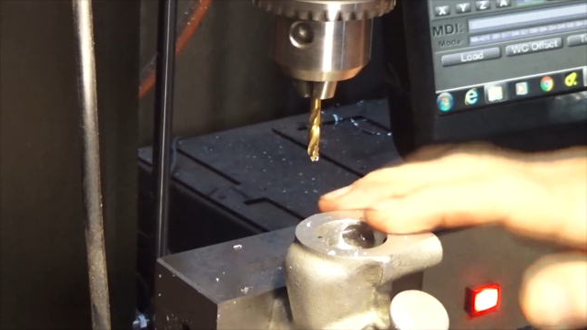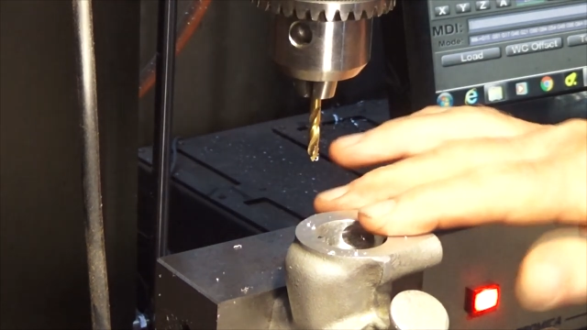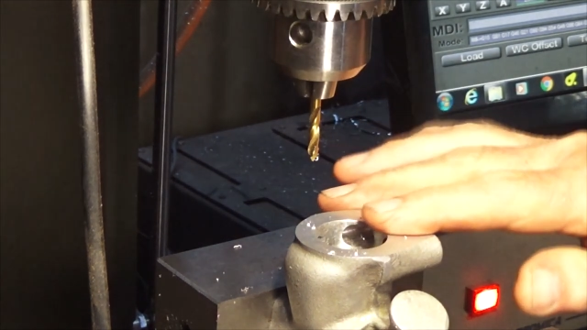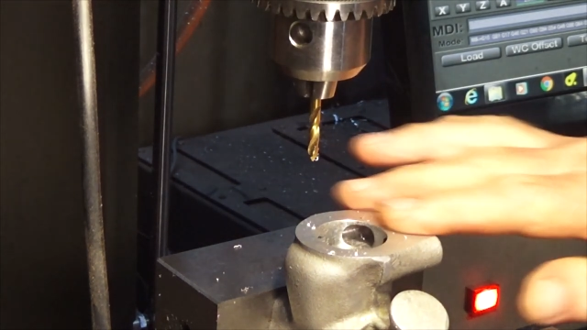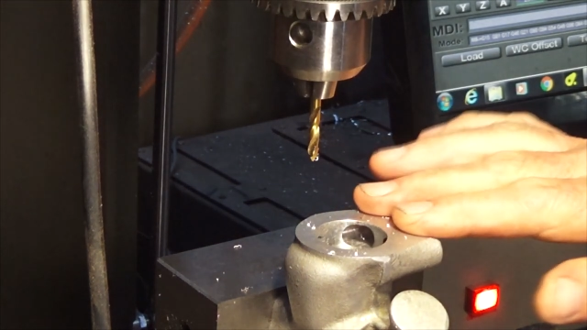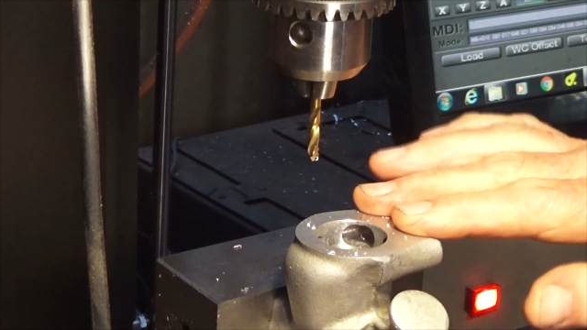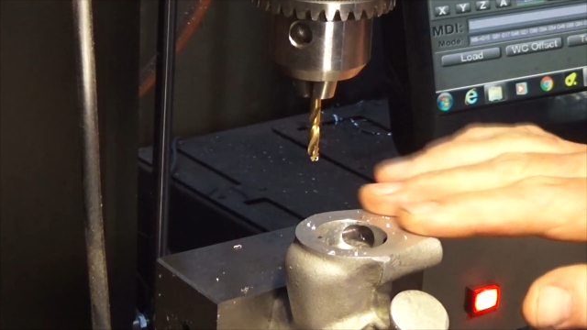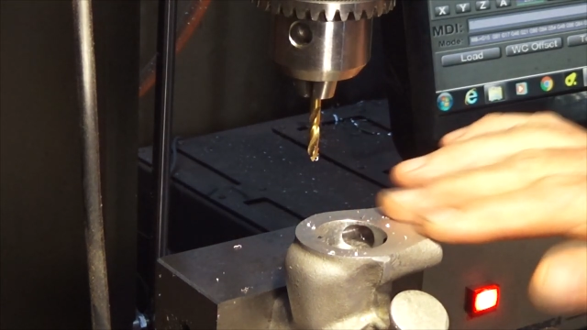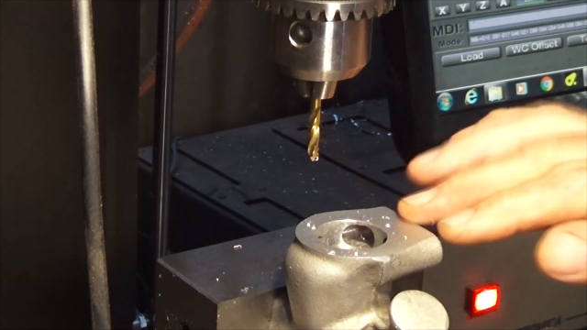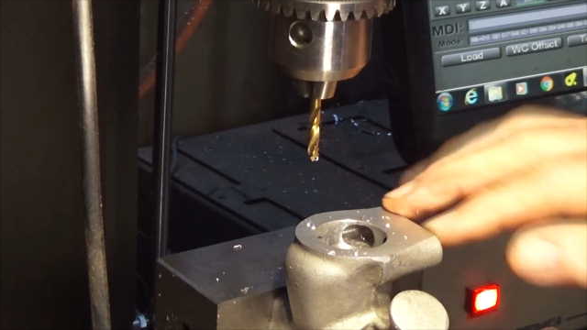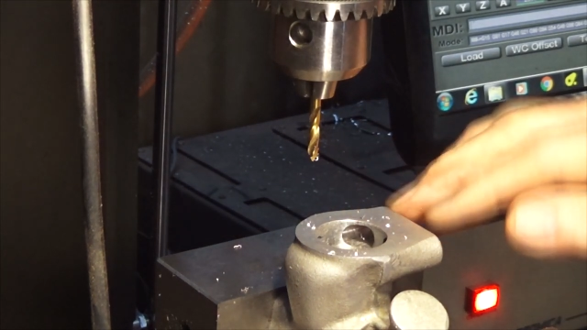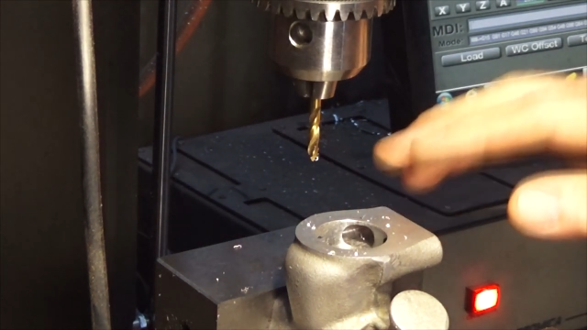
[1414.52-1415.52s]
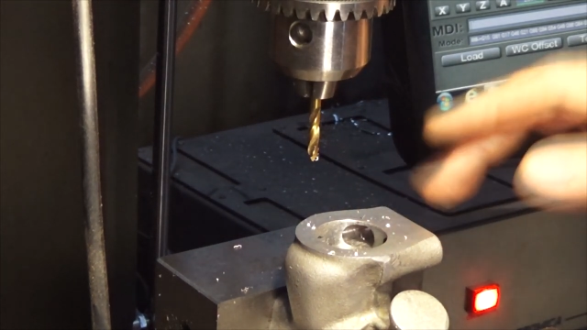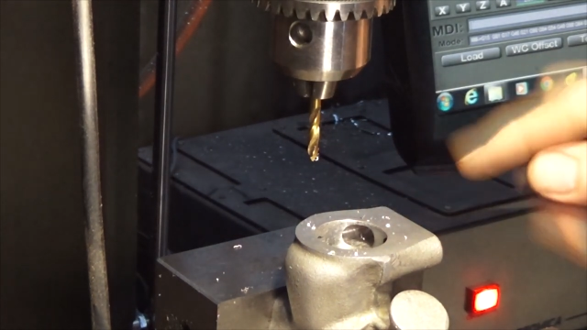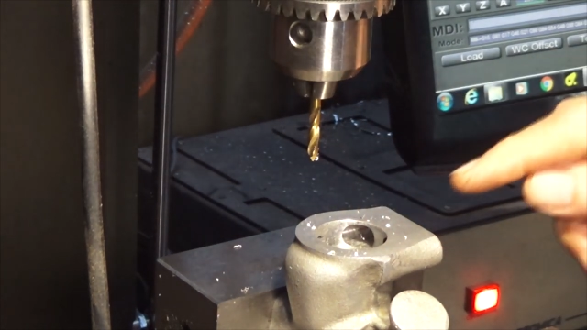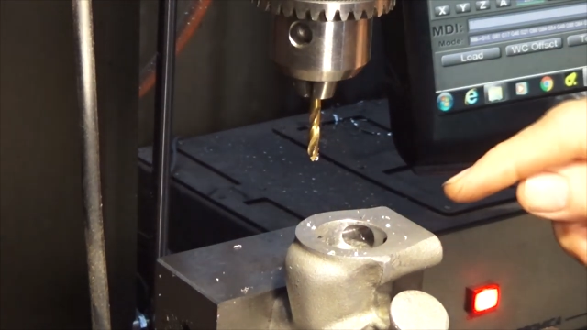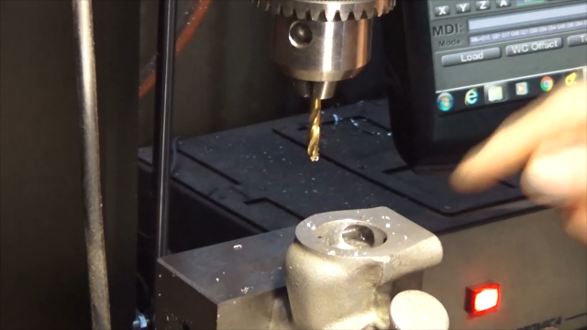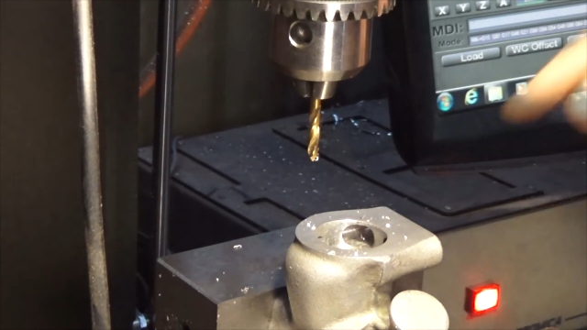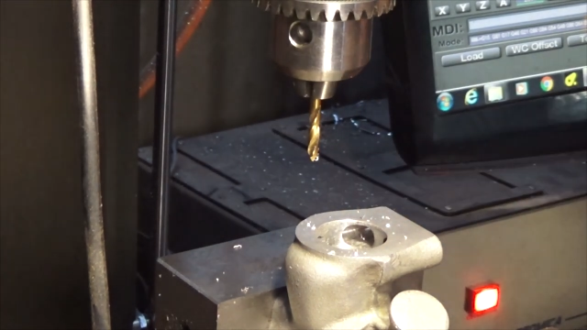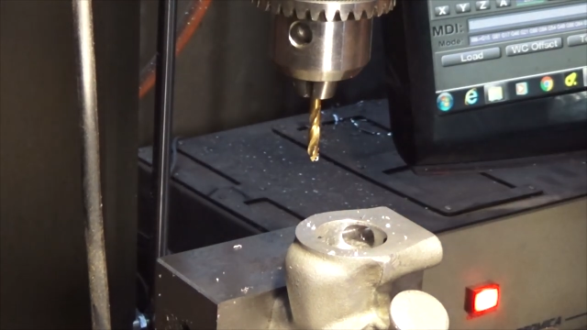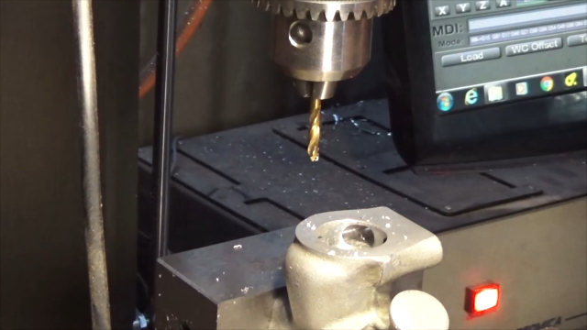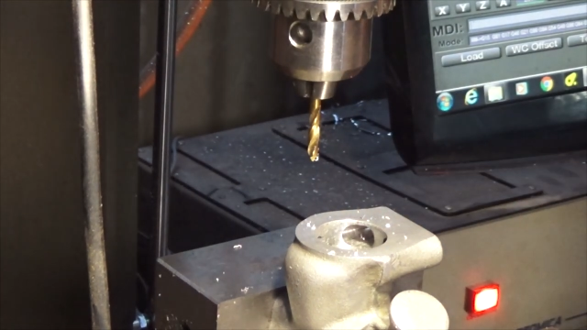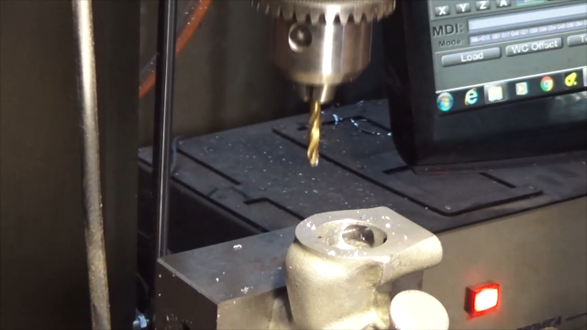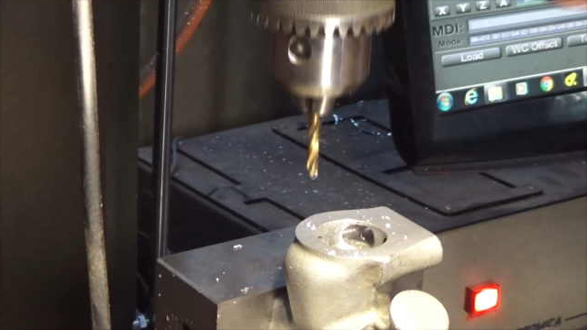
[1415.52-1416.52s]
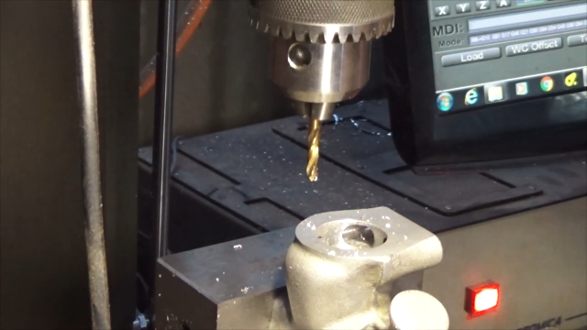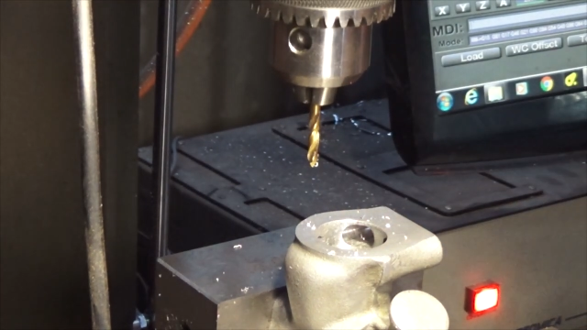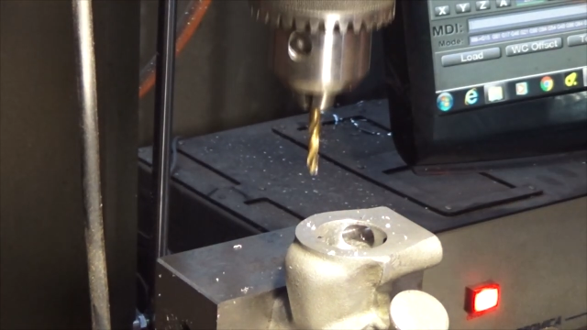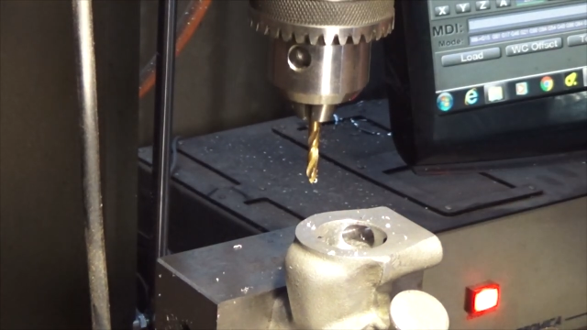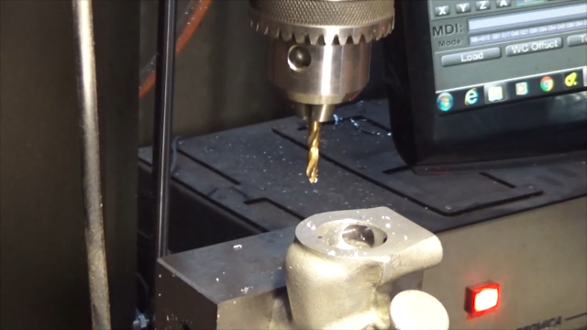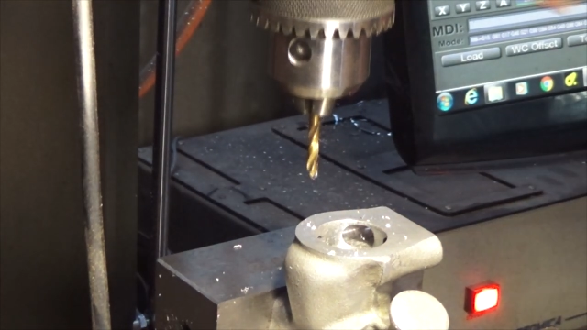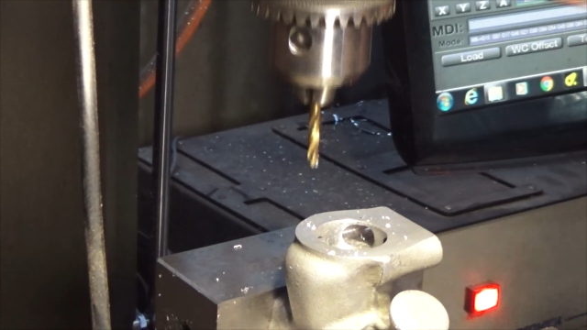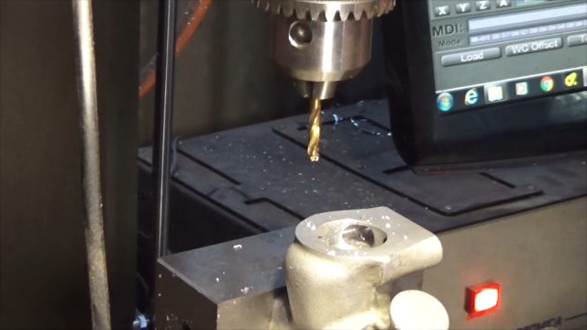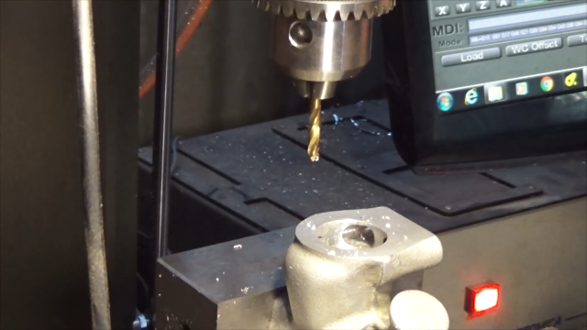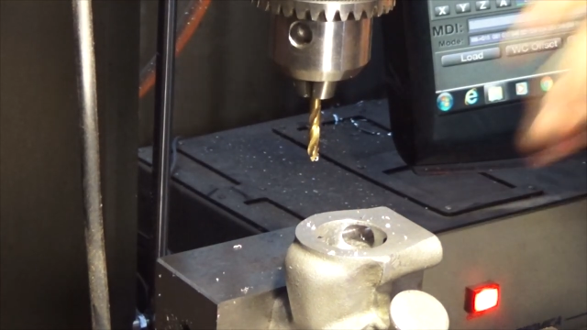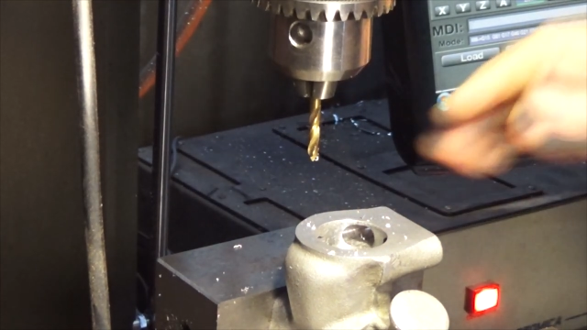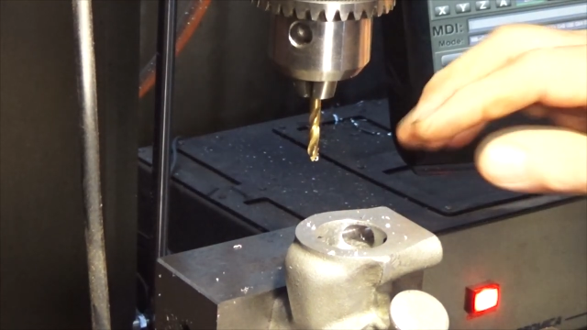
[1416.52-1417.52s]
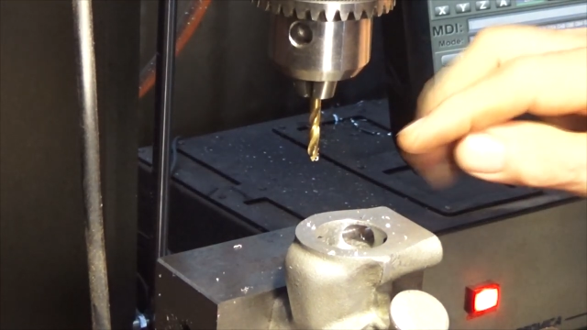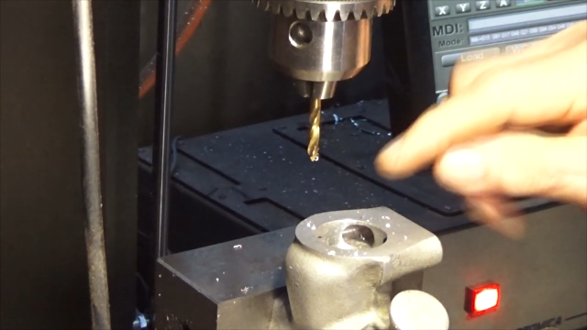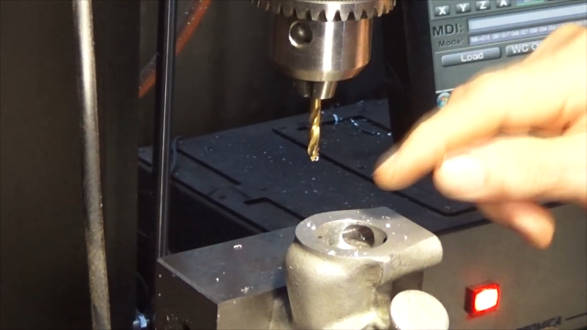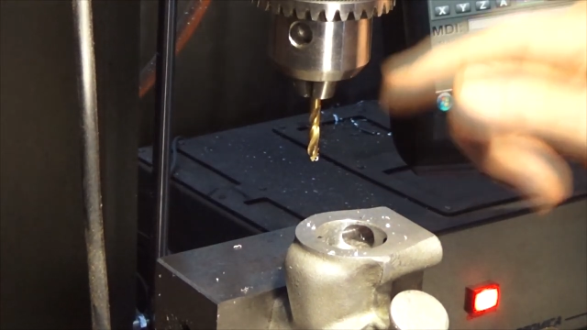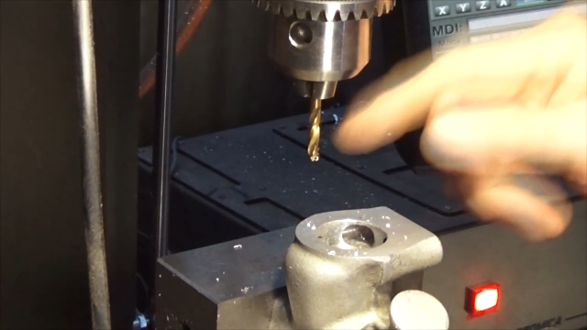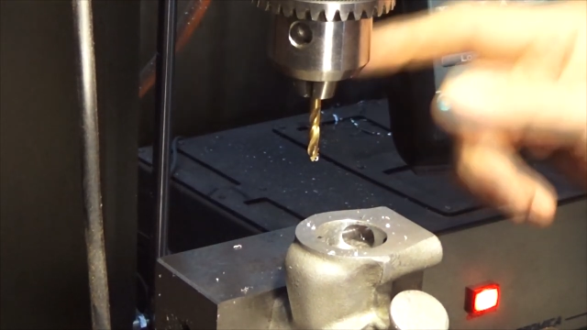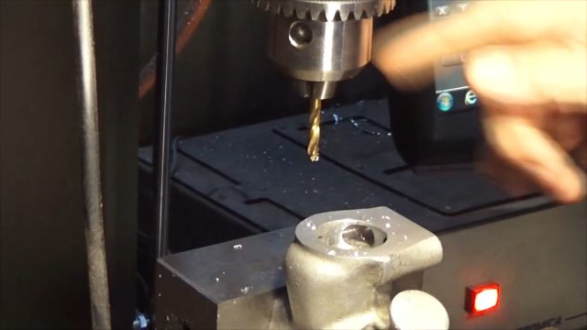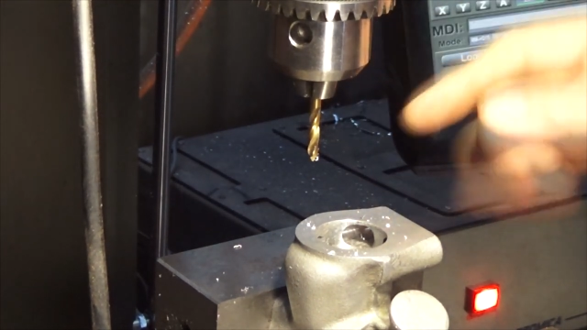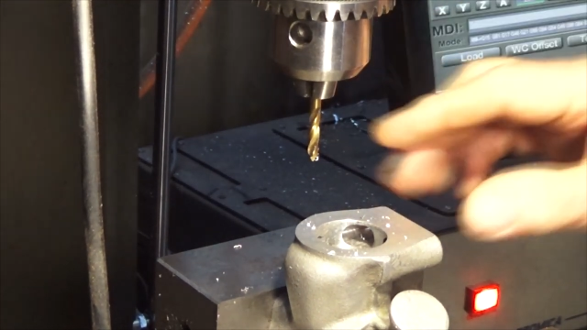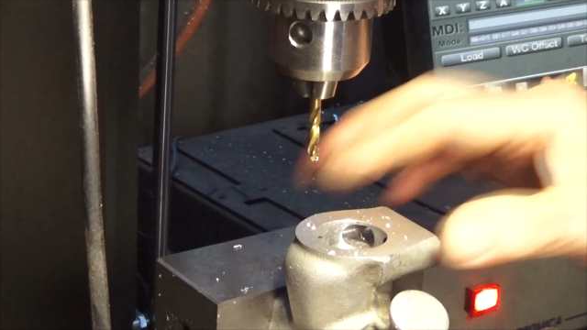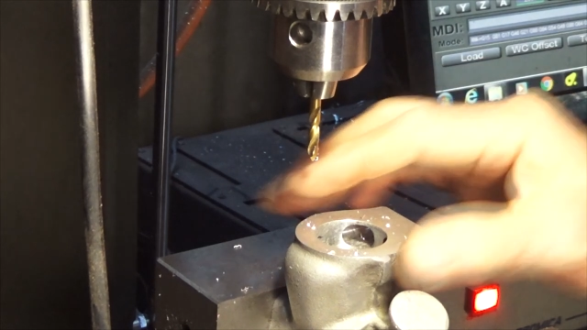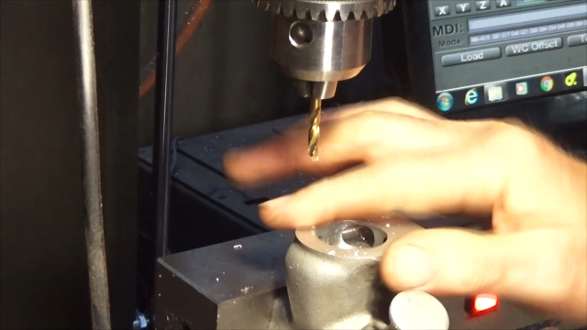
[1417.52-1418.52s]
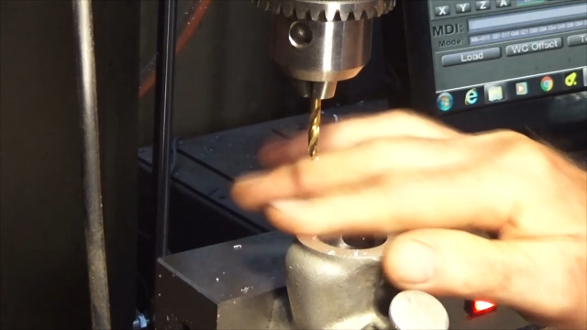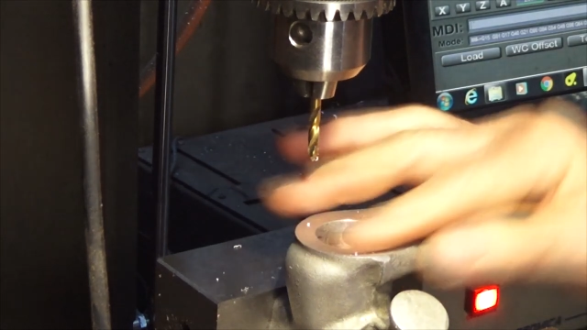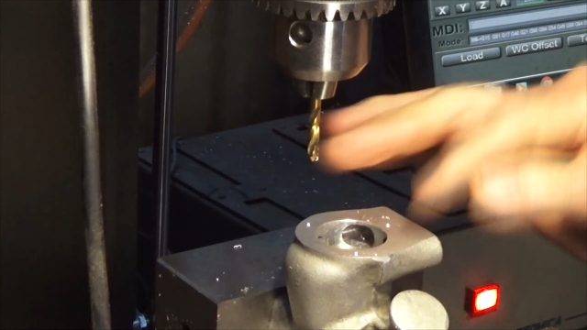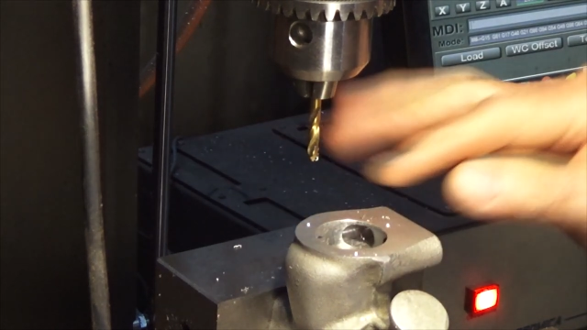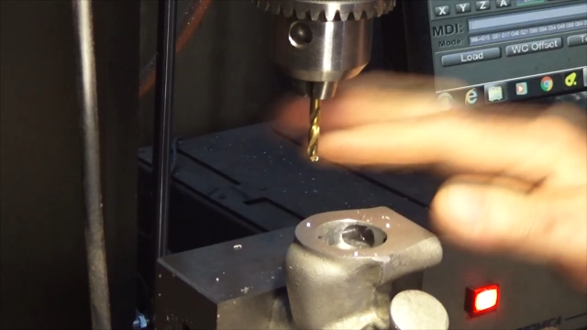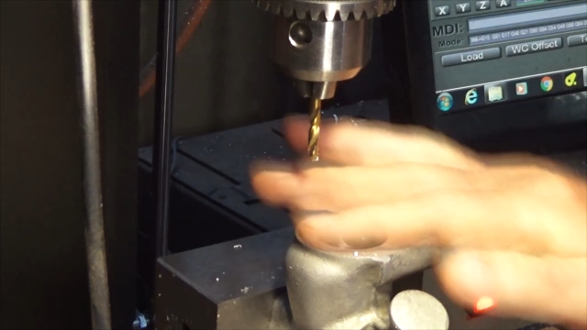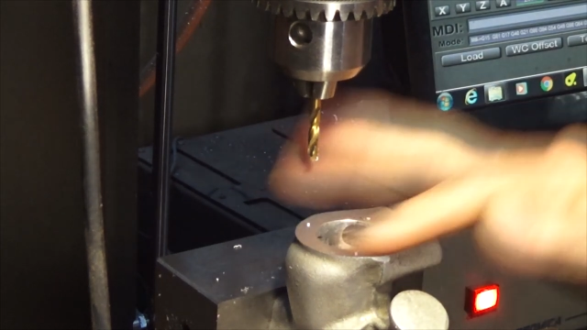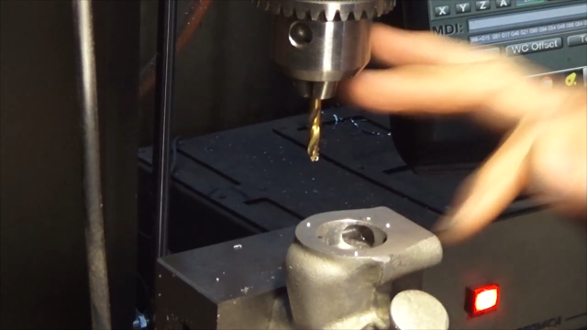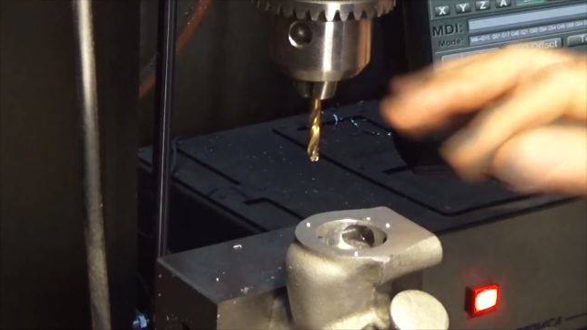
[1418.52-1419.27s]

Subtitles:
No face is visible, so there are no lips to read.